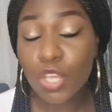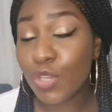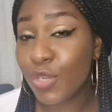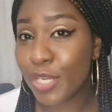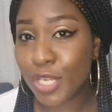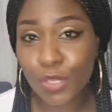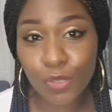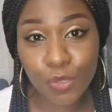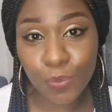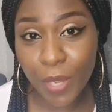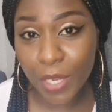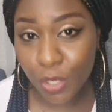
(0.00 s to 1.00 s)
You need to
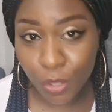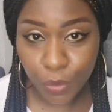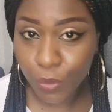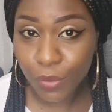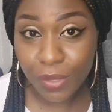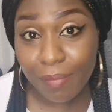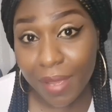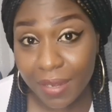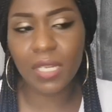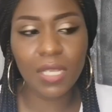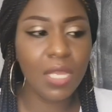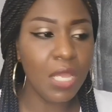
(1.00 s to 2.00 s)
spend your own
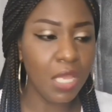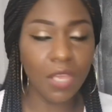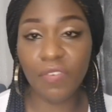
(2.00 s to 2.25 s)
money.